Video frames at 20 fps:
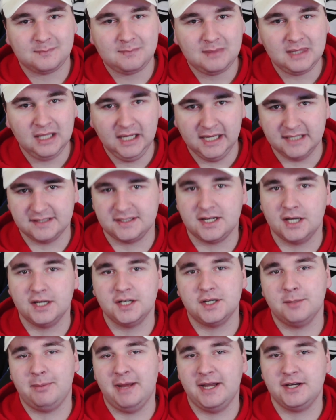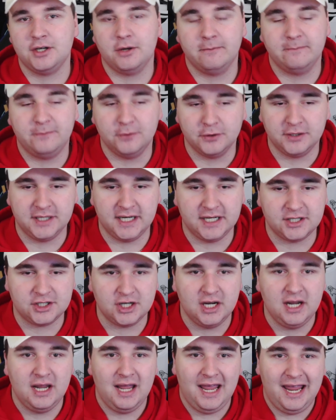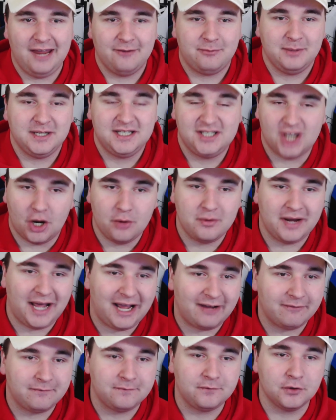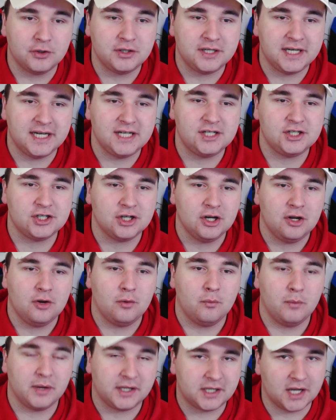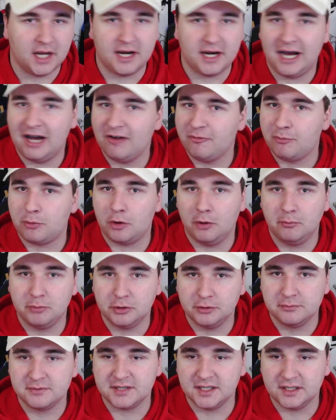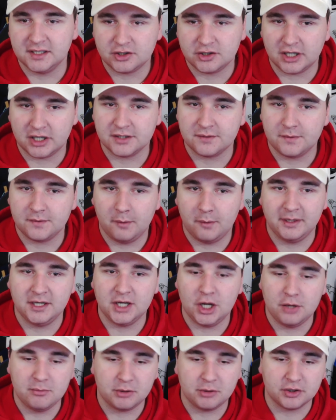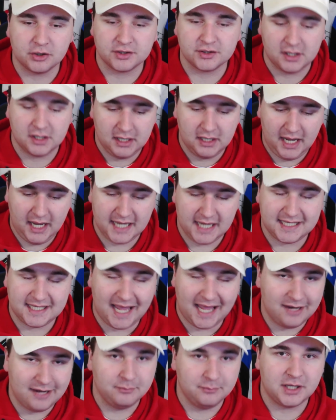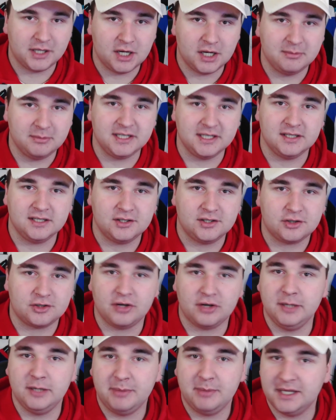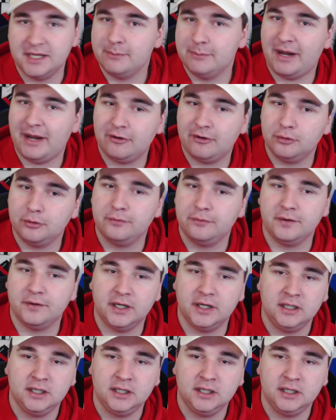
It's going to depend on fundage. If we don't have fundage, we're going to have problems in the transfer window because, again, we're going to be scraping the barrel for